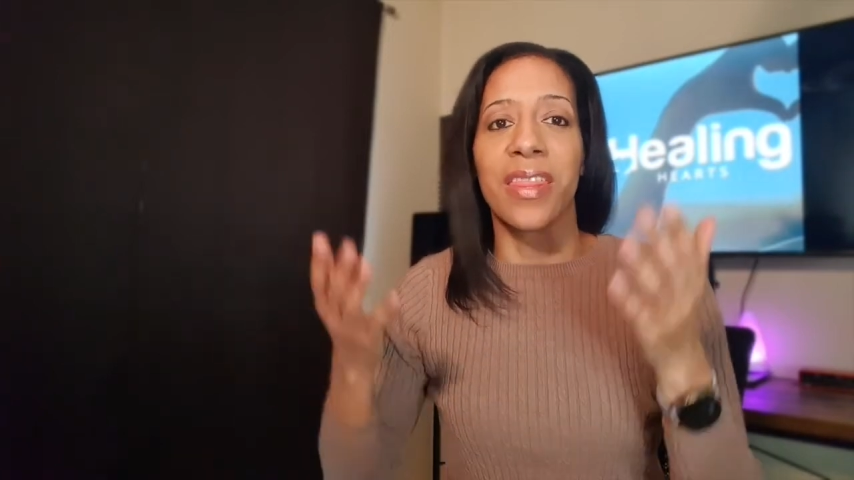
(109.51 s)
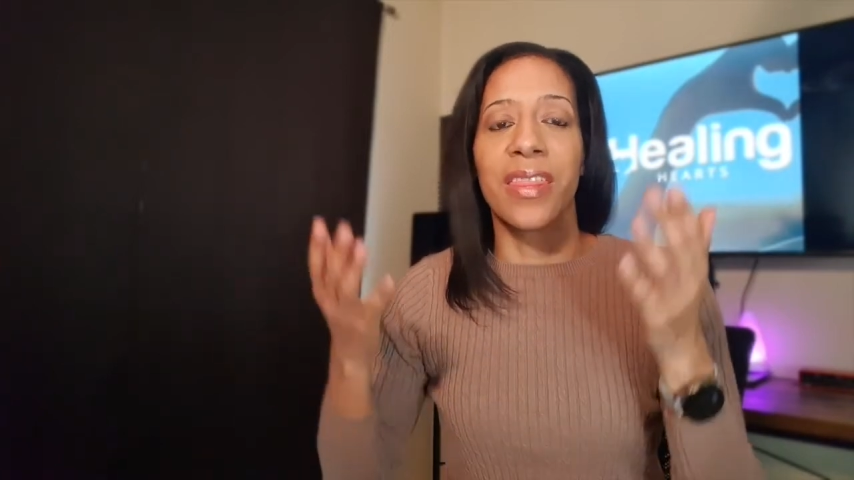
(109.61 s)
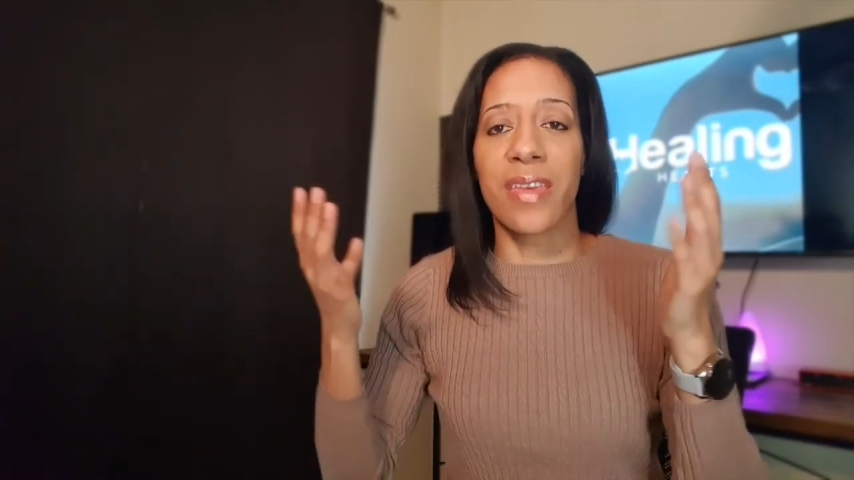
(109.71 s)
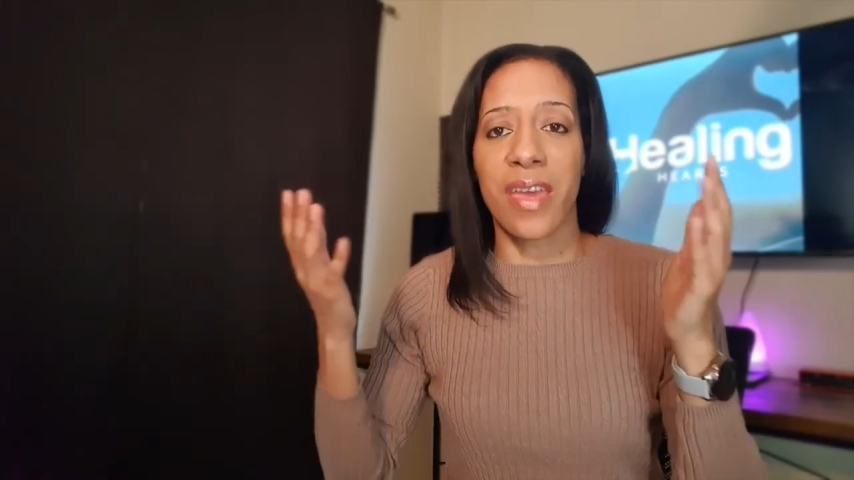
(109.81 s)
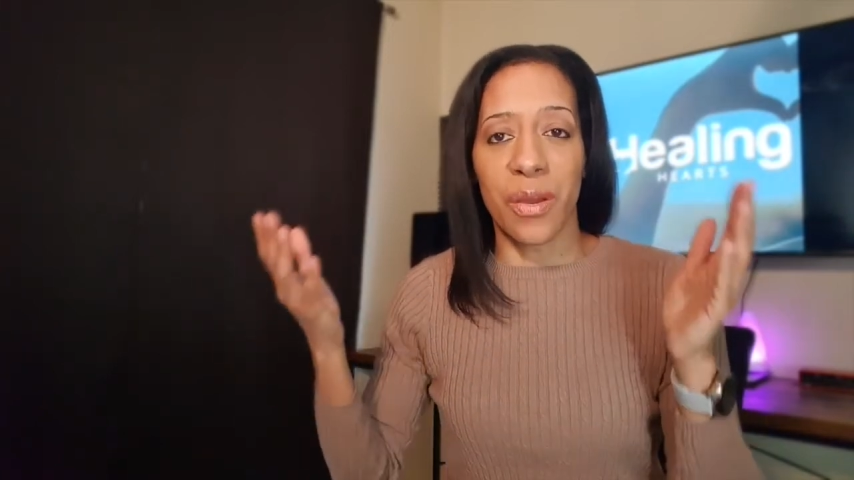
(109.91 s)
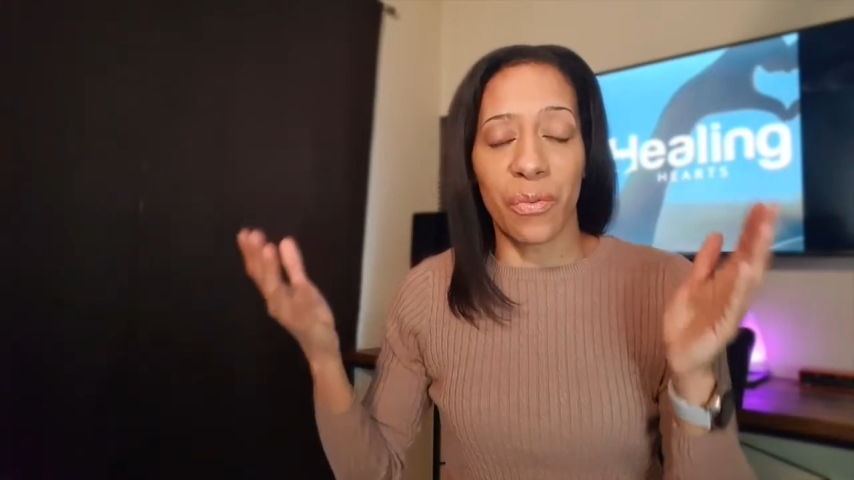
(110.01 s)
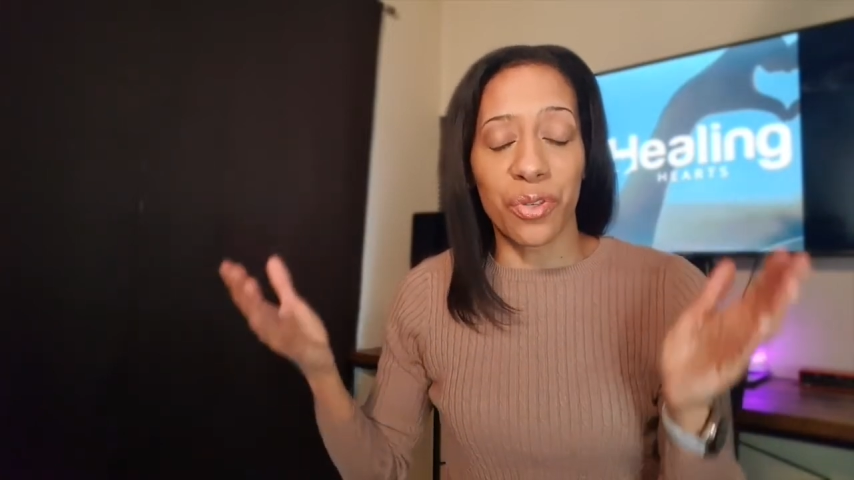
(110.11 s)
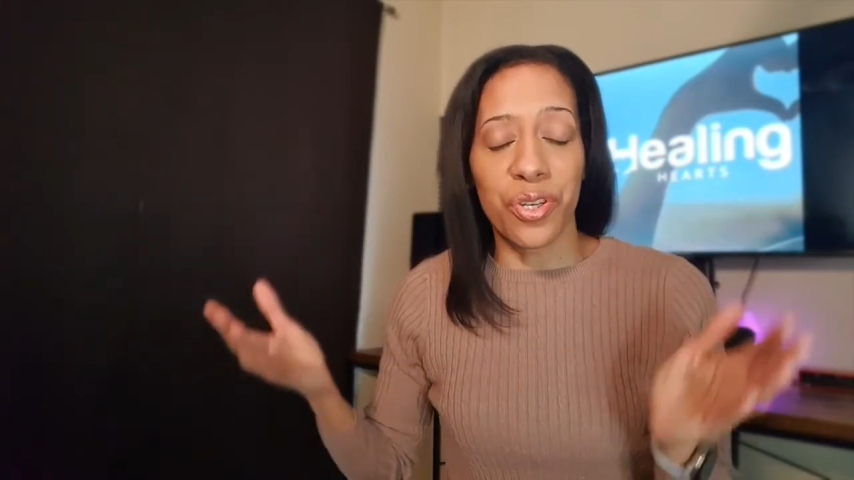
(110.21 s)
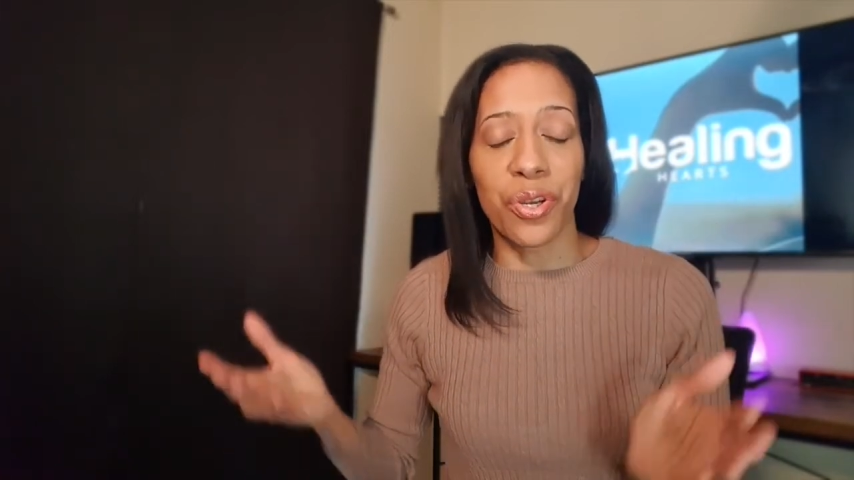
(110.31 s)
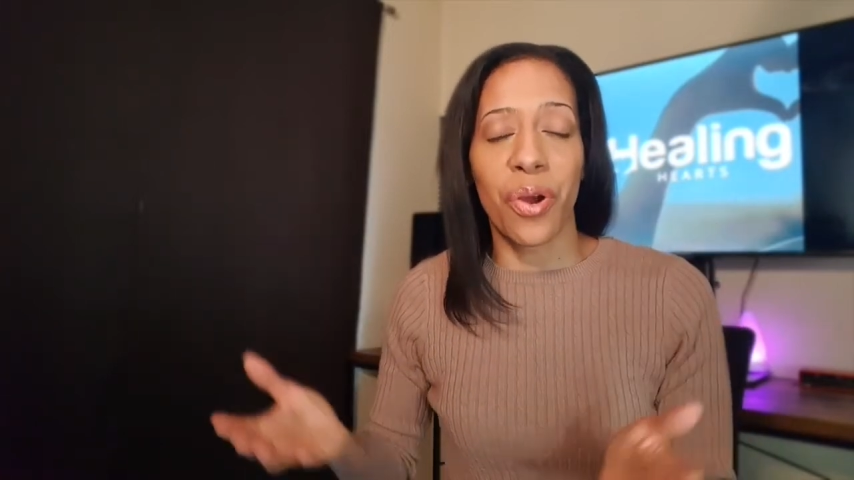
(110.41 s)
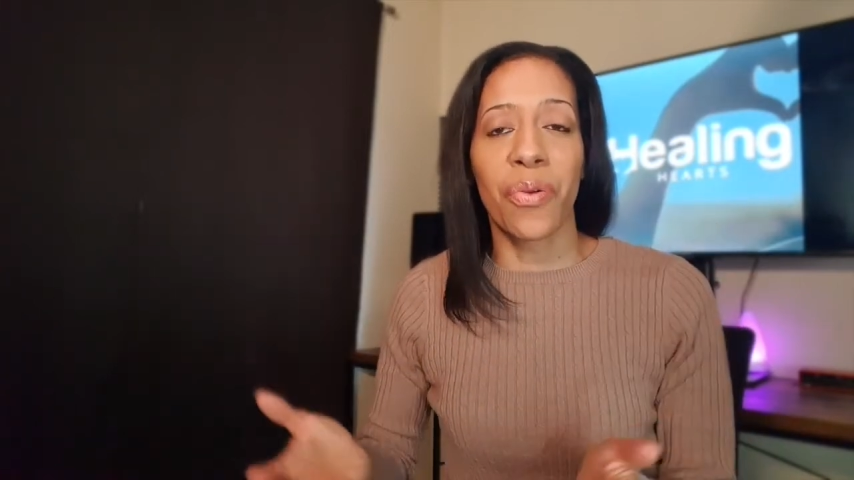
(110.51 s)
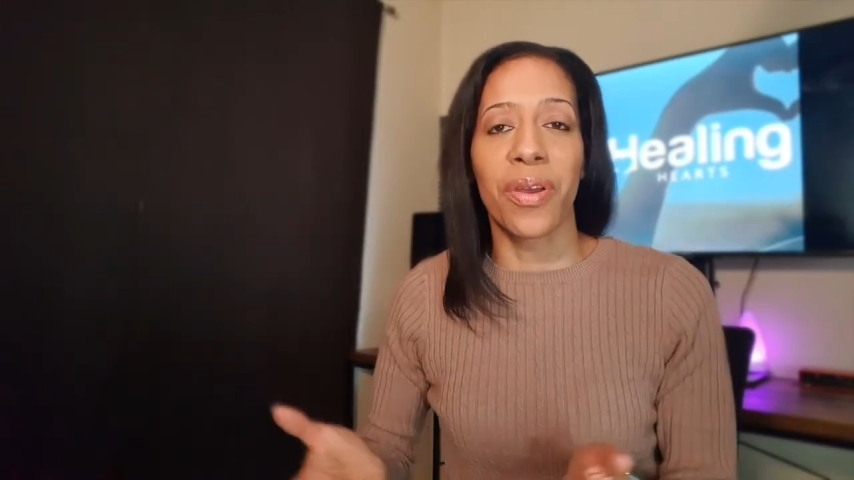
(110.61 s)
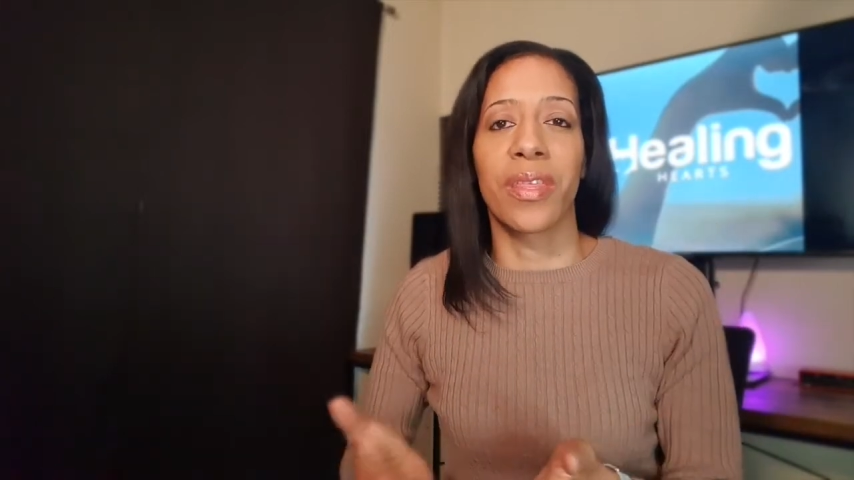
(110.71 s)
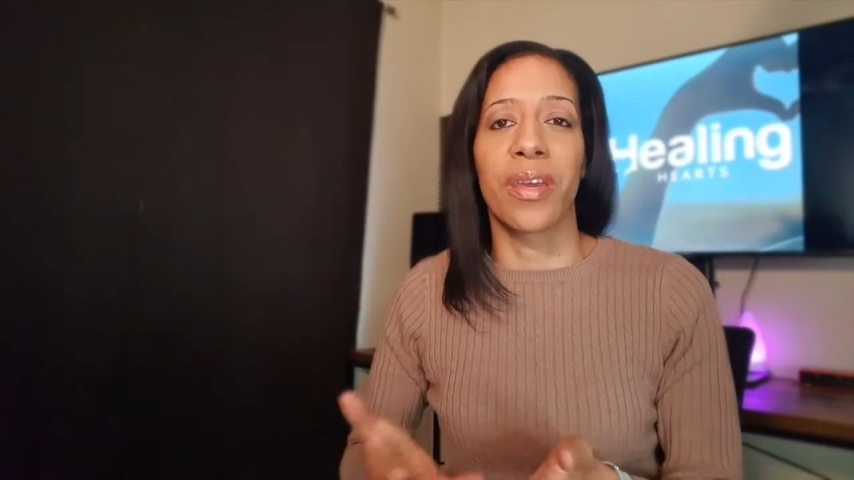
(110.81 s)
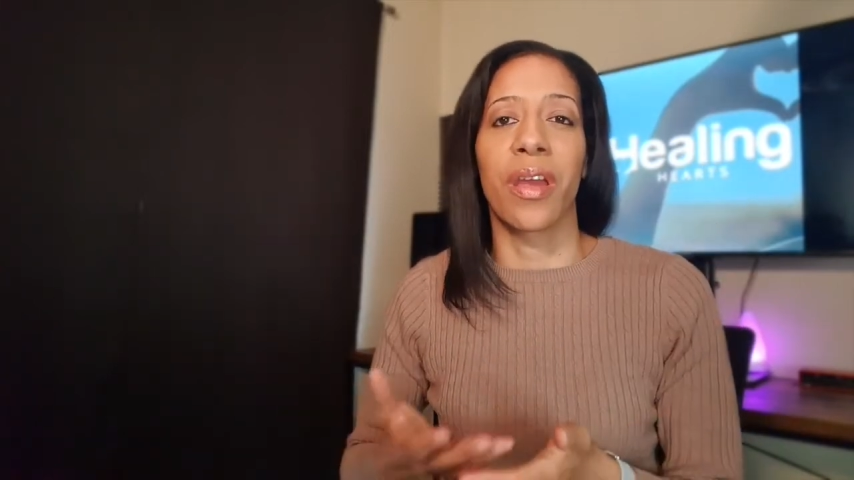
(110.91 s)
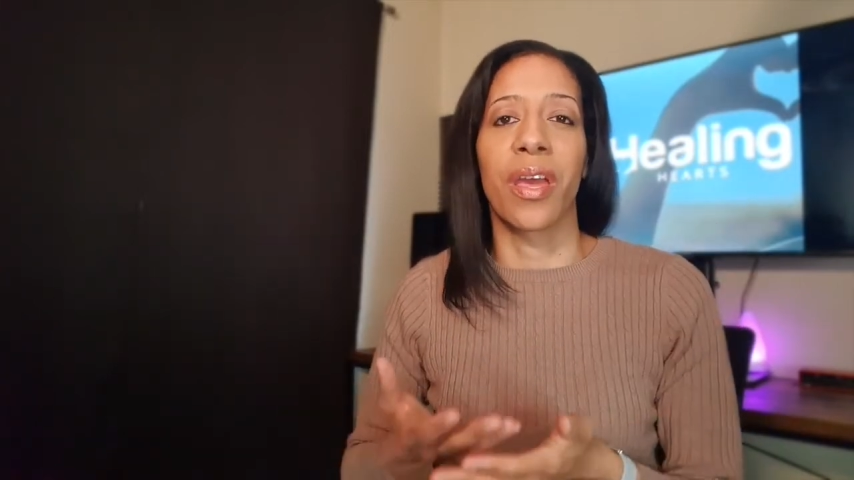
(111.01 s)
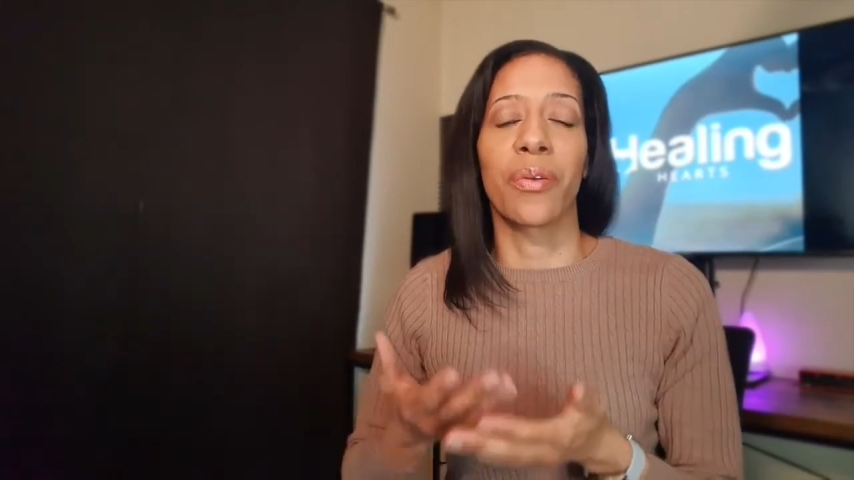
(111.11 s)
And it will show in